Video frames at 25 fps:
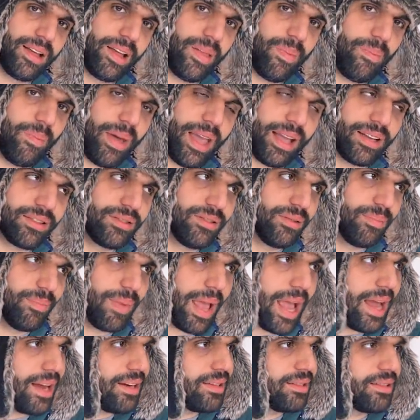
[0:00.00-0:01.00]
get back to
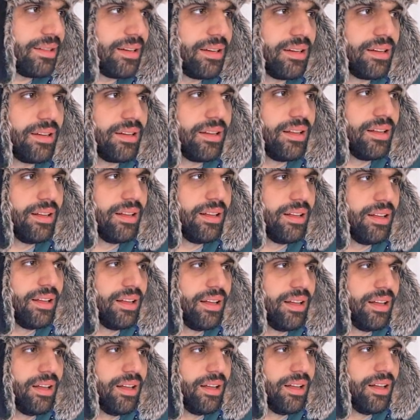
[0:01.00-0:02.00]
bed.
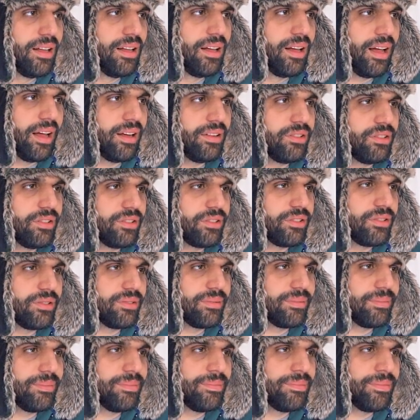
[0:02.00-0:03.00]
And
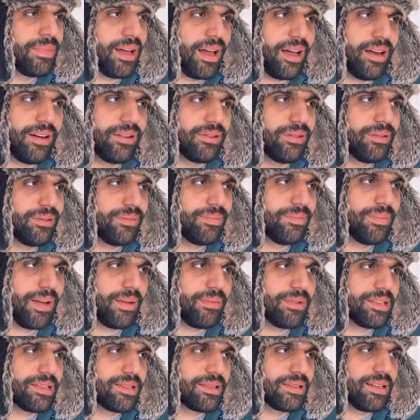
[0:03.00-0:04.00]
just, I don't know,
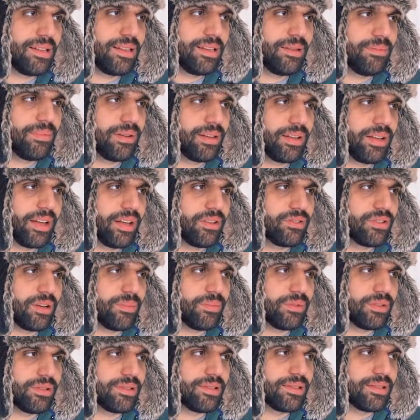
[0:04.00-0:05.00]
maybe sleep, catch
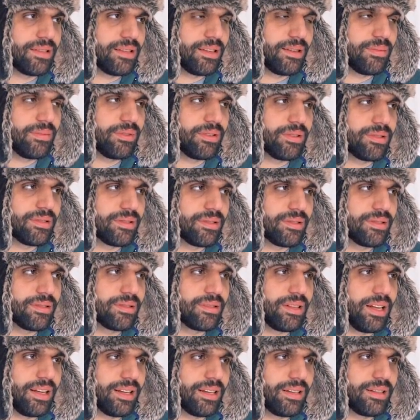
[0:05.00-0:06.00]
up on sleep,
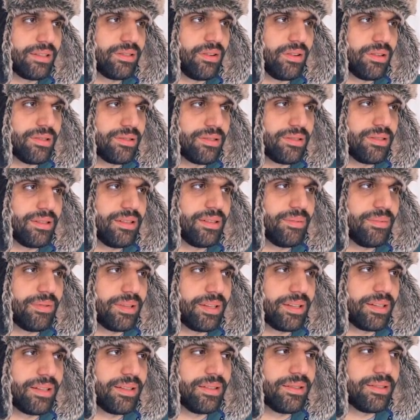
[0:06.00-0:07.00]
because like not
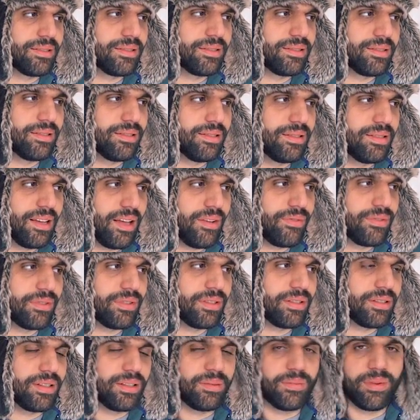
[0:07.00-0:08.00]
sleeping is
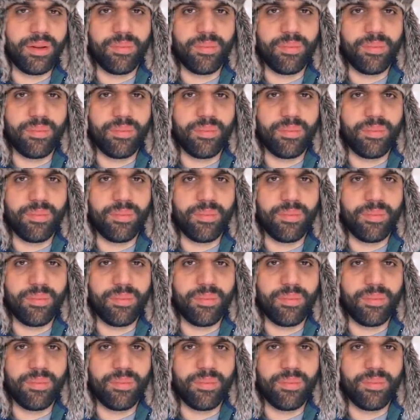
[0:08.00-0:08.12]
definitely